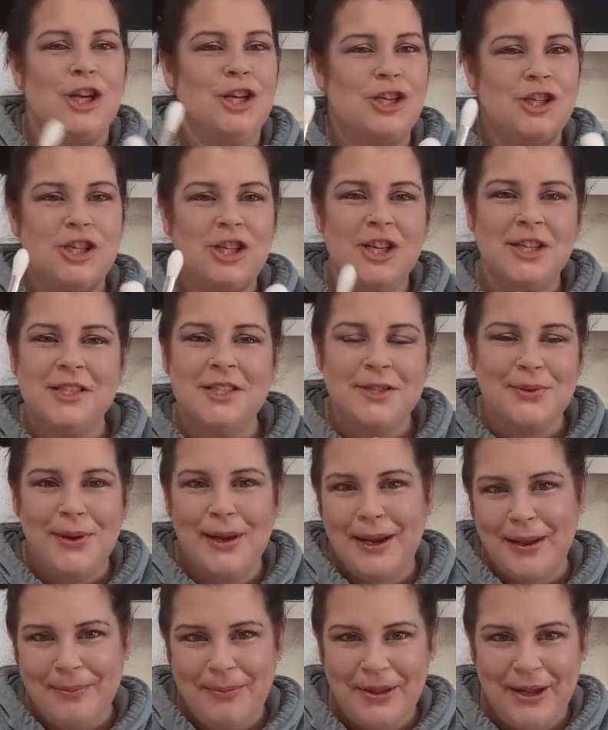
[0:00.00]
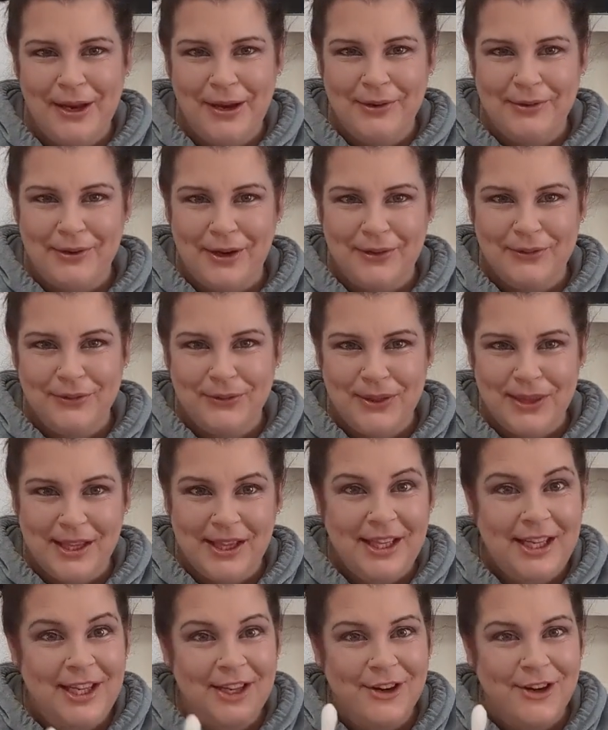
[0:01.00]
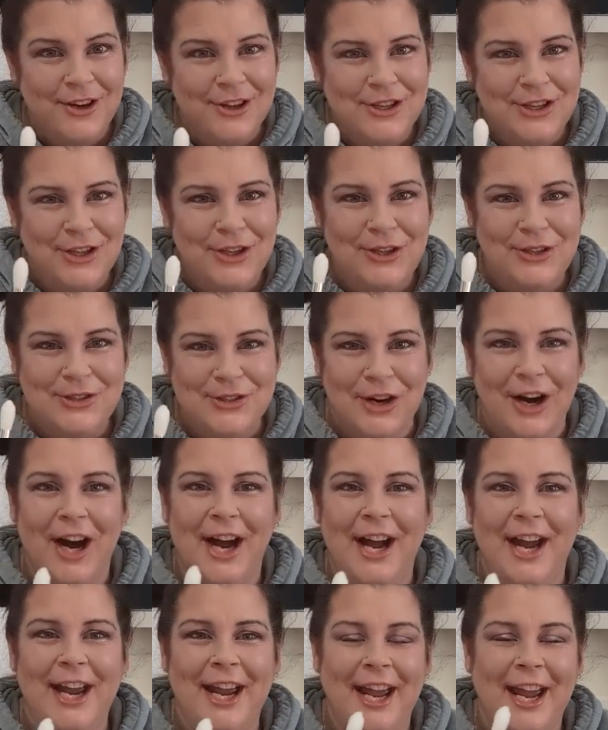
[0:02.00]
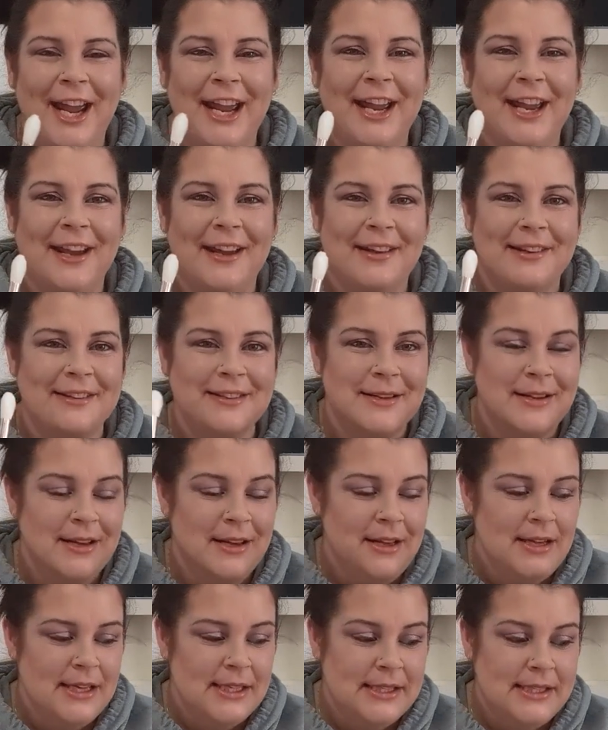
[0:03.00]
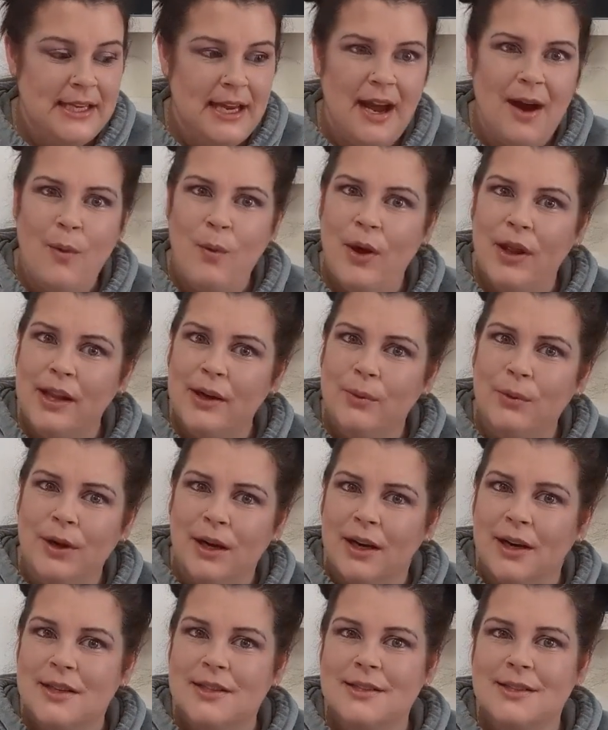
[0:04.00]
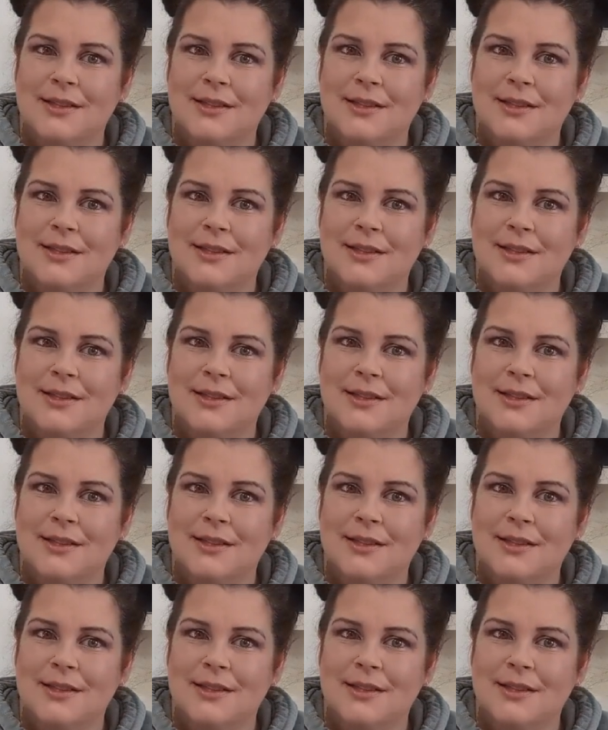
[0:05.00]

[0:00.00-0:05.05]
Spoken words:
just so I can play around with the cleaner to try and see how well it works.